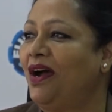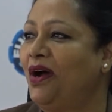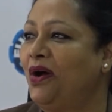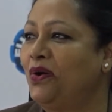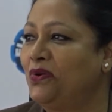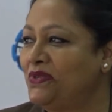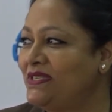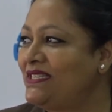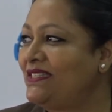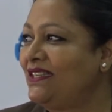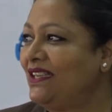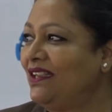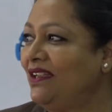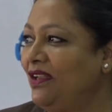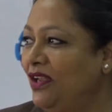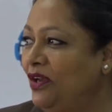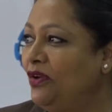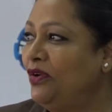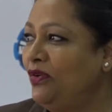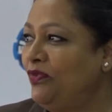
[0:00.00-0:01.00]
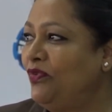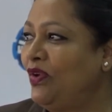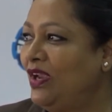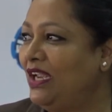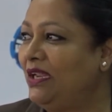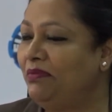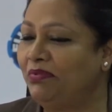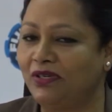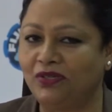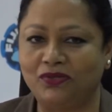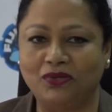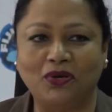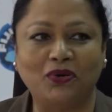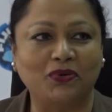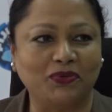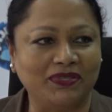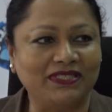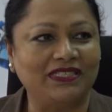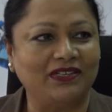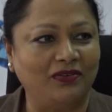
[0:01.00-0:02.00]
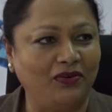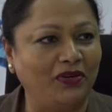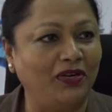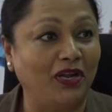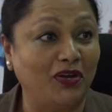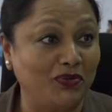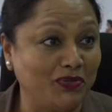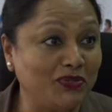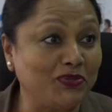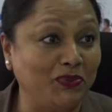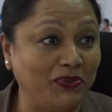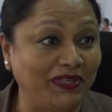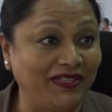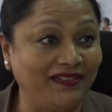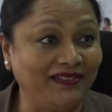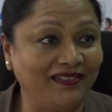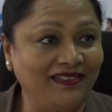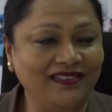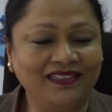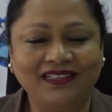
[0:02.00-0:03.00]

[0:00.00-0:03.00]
hosting, you know, if we are able to host on our soil.